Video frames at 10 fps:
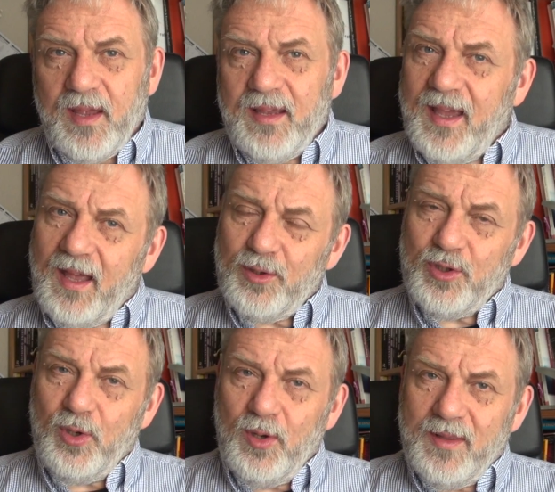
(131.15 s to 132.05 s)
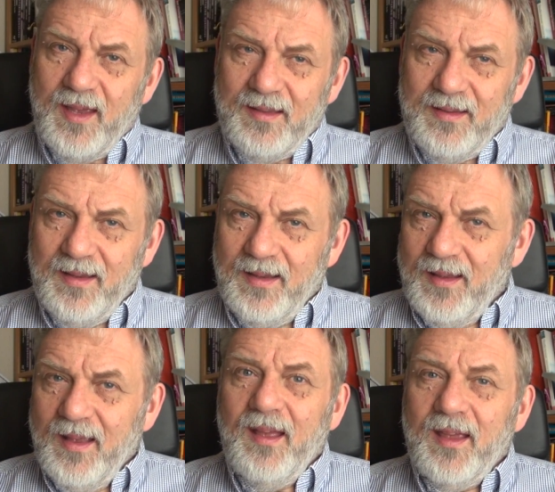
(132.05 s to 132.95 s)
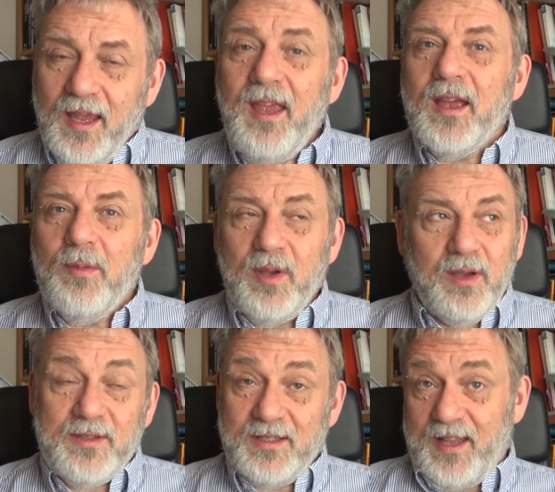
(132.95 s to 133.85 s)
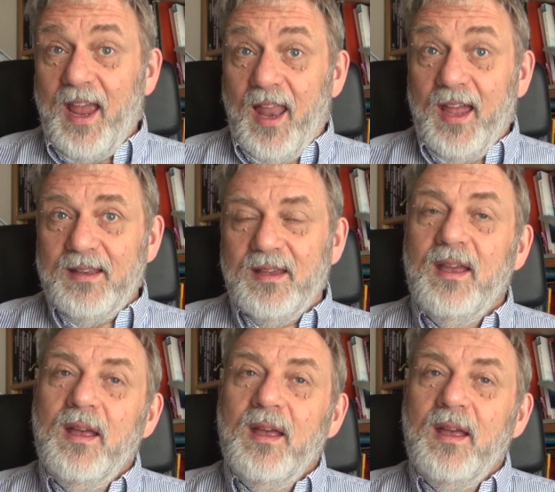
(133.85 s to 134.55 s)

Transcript: Now I can't show you that here because it's daylight,